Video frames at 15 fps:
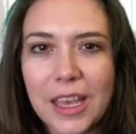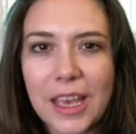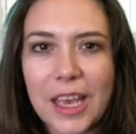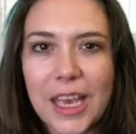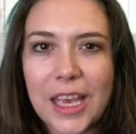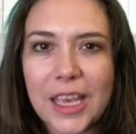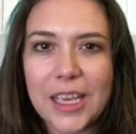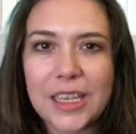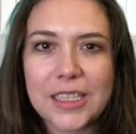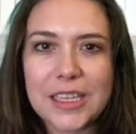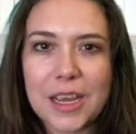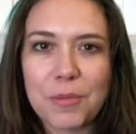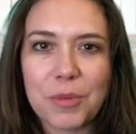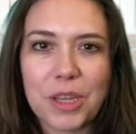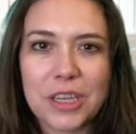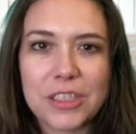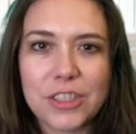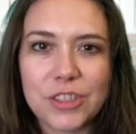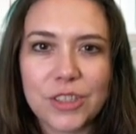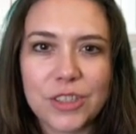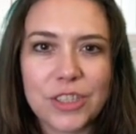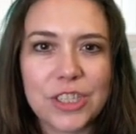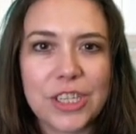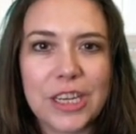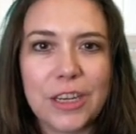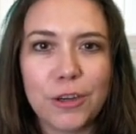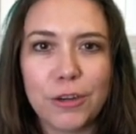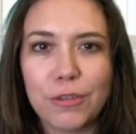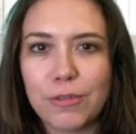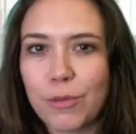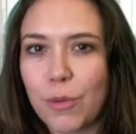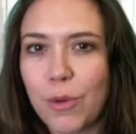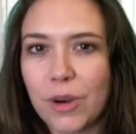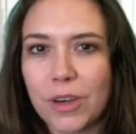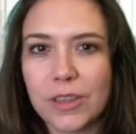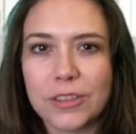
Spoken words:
And I'm going to search here for